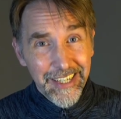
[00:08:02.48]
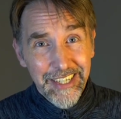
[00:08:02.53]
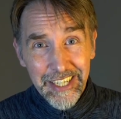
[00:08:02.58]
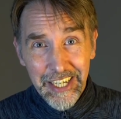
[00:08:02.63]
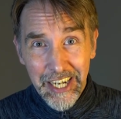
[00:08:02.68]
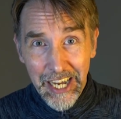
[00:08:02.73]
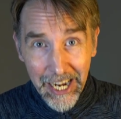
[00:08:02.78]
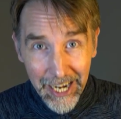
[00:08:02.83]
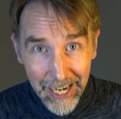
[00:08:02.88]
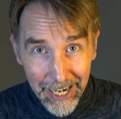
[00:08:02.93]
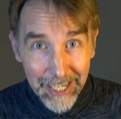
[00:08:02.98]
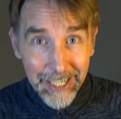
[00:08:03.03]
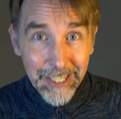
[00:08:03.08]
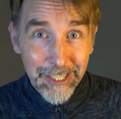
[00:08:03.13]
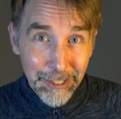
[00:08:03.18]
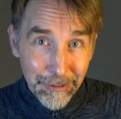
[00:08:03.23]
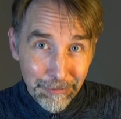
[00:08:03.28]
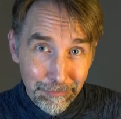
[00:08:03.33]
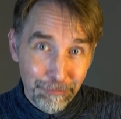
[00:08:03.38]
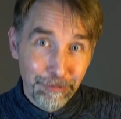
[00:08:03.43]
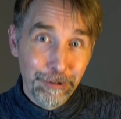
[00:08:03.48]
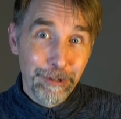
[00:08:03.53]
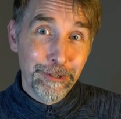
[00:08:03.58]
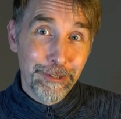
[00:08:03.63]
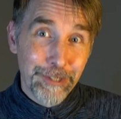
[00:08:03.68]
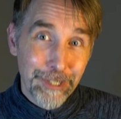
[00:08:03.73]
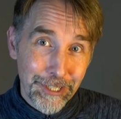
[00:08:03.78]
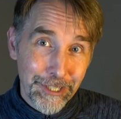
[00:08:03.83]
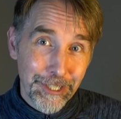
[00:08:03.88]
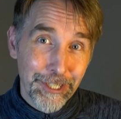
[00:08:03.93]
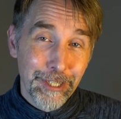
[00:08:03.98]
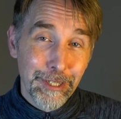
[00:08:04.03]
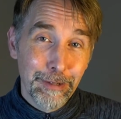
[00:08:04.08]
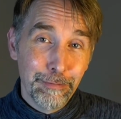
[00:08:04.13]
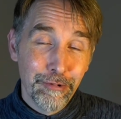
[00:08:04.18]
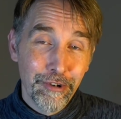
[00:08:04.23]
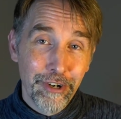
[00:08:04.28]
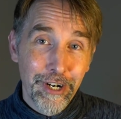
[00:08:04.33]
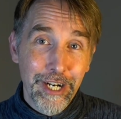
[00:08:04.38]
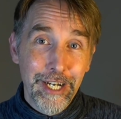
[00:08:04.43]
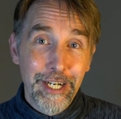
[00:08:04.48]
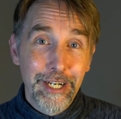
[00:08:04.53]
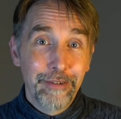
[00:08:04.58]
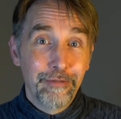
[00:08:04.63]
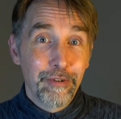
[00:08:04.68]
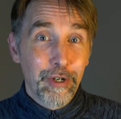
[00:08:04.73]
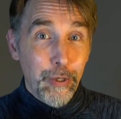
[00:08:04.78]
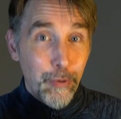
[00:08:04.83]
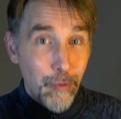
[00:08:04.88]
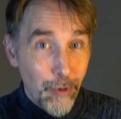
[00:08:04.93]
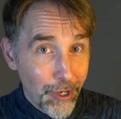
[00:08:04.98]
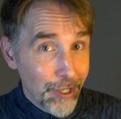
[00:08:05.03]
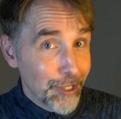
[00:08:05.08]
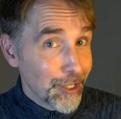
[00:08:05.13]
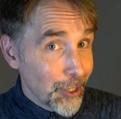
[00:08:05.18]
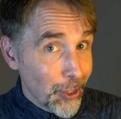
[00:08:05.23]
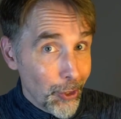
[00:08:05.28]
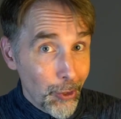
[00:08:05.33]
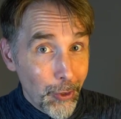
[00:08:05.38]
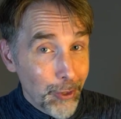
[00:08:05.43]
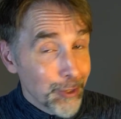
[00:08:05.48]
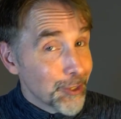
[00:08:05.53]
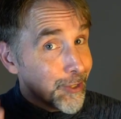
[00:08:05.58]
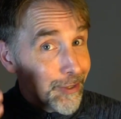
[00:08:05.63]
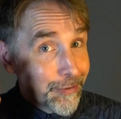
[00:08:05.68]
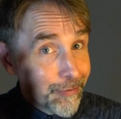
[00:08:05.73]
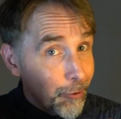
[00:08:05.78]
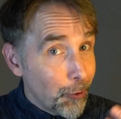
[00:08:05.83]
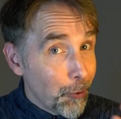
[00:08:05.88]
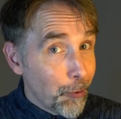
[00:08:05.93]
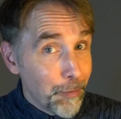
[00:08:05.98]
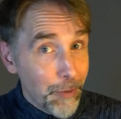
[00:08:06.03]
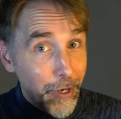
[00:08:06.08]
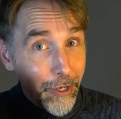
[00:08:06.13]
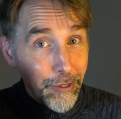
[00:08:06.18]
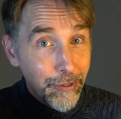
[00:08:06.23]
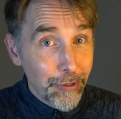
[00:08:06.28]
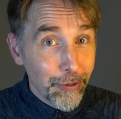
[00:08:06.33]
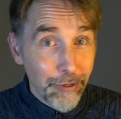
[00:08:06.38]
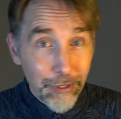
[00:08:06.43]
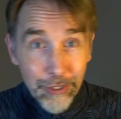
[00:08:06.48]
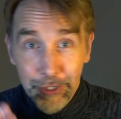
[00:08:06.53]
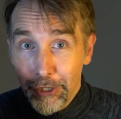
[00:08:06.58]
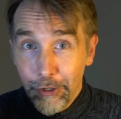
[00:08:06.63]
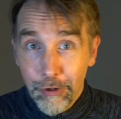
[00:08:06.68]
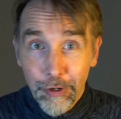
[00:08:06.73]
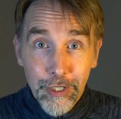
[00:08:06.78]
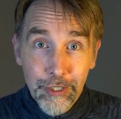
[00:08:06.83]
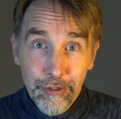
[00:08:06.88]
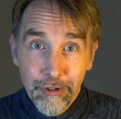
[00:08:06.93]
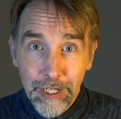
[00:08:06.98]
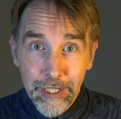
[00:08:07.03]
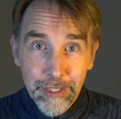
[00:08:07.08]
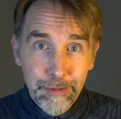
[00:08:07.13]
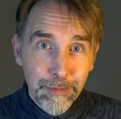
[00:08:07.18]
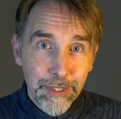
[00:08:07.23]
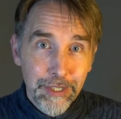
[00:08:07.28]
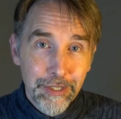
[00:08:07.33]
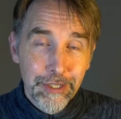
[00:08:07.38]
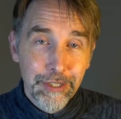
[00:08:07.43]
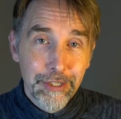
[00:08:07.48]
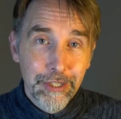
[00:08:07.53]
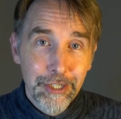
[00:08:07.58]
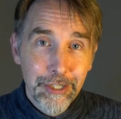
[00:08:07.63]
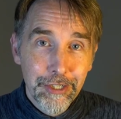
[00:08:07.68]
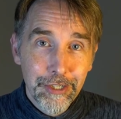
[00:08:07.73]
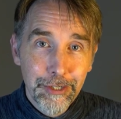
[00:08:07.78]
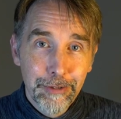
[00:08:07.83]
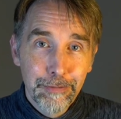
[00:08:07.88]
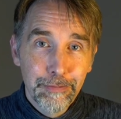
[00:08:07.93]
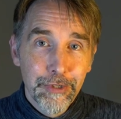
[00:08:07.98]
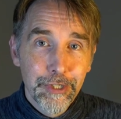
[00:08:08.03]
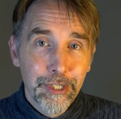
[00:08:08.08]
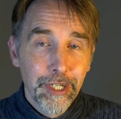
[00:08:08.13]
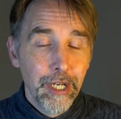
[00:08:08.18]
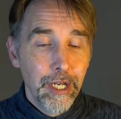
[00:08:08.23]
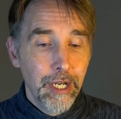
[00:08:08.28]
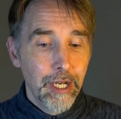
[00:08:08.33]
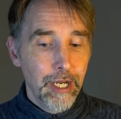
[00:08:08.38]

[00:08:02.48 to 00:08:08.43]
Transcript: is an active process in the brain. It requires lots of hormonal and neurotransmitter systems.